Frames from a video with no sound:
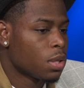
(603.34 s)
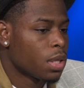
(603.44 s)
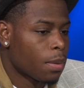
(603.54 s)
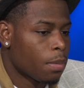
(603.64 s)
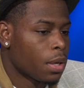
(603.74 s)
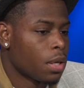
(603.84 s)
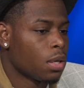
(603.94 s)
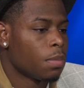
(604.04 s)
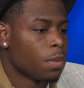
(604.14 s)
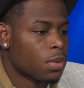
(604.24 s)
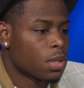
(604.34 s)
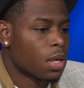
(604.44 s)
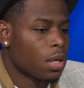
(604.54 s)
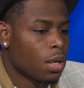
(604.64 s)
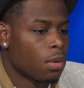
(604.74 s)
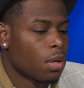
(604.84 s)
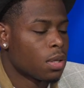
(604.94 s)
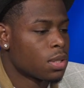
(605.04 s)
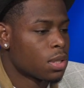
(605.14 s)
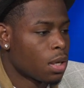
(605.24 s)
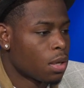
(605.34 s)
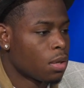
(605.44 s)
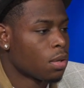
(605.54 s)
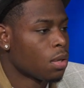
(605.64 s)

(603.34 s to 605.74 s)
that brand in people's light and understand,